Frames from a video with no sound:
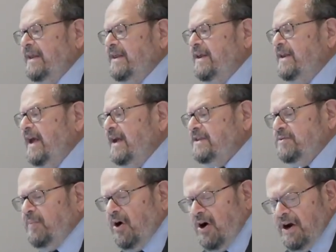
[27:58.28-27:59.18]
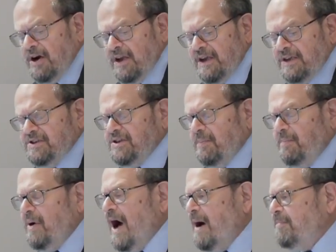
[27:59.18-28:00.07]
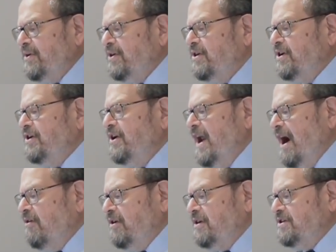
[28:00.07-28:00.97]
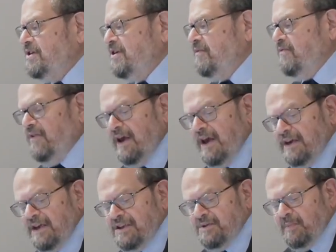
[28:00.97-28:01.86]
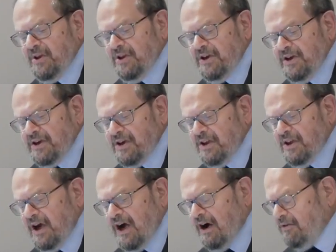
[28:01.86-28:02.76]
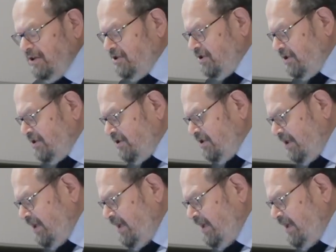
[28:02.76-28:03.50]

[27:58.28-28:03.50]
The next part is the popular narrative and its political origins.